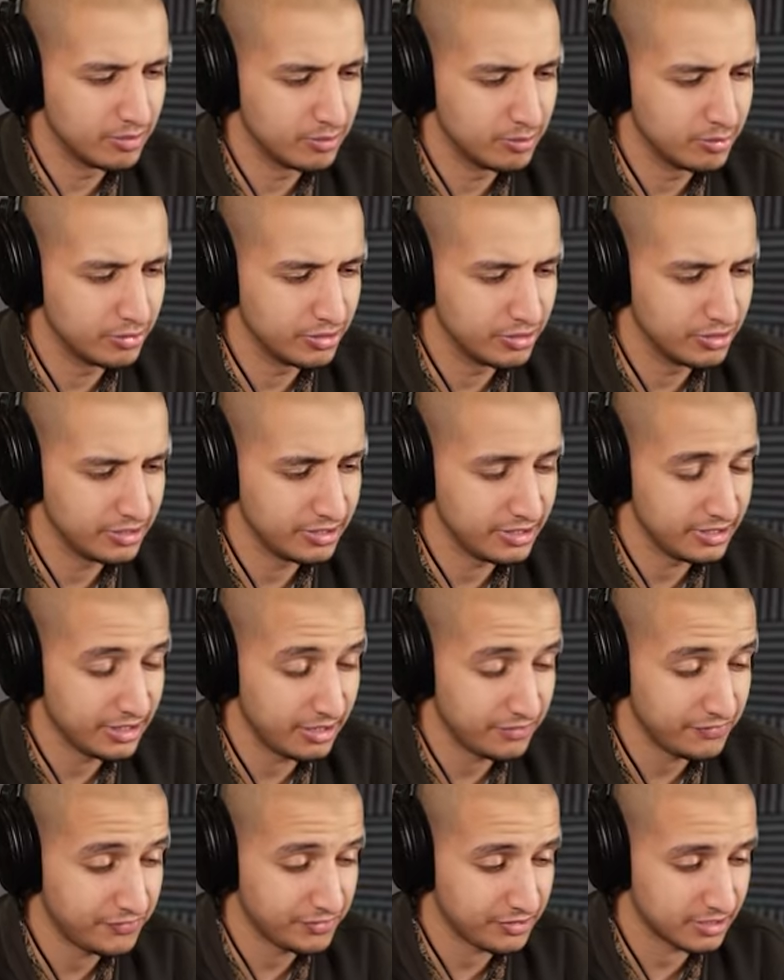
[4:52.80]
Birdie, I
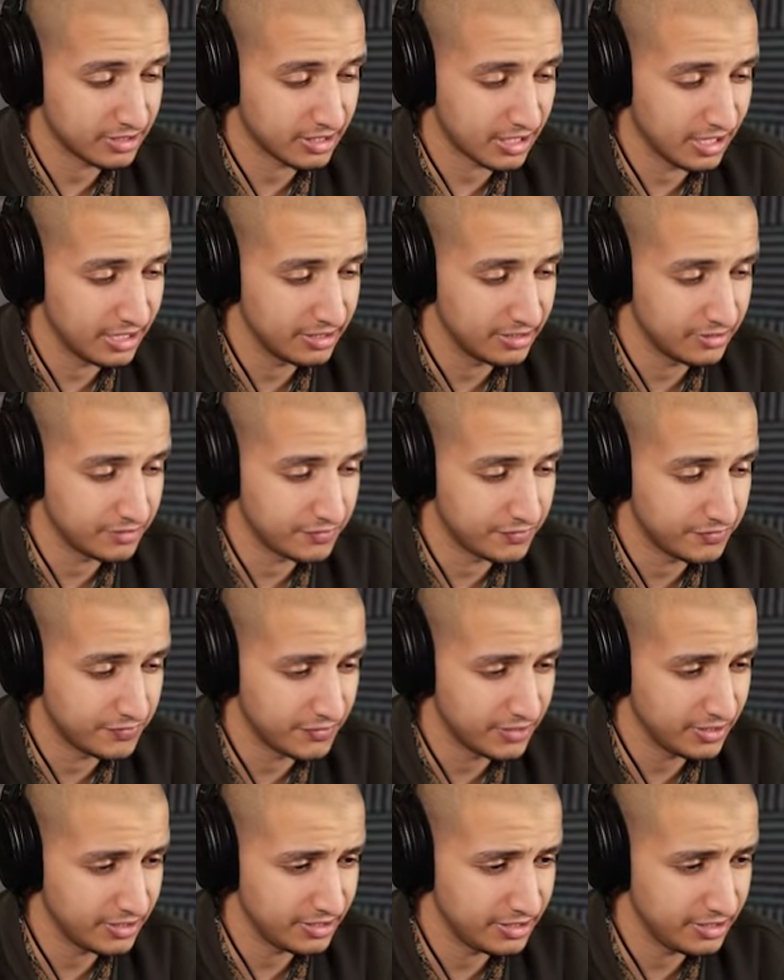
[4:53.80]
feel kind of
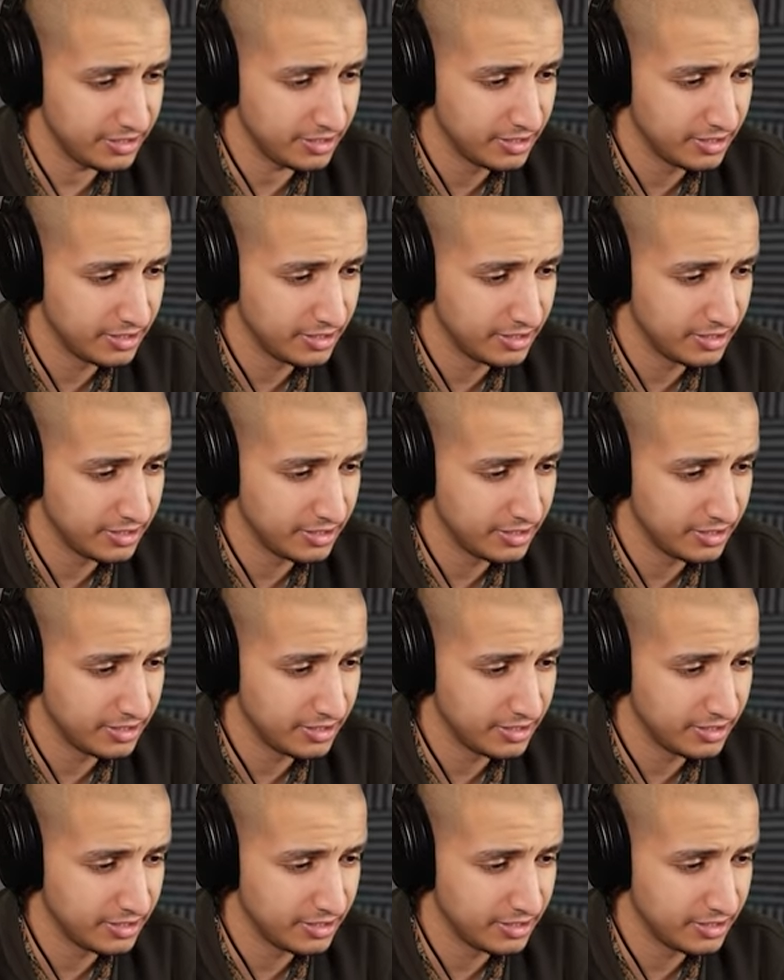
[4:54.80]
funny.